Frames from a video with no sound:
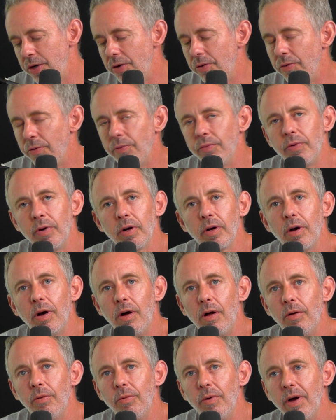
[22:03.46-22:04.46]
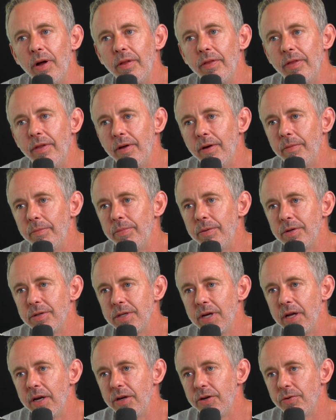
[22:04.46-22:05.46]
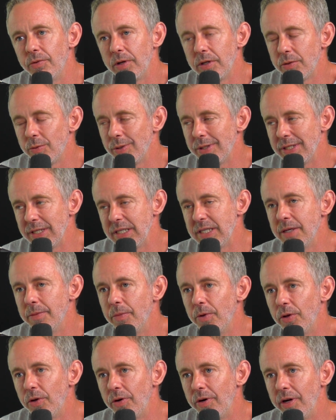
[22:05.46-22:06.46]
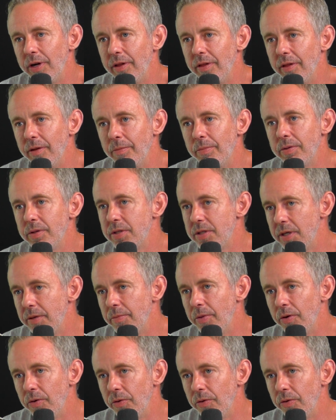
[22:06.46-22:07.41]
you recall what the percentage was? Was it similar in the placebo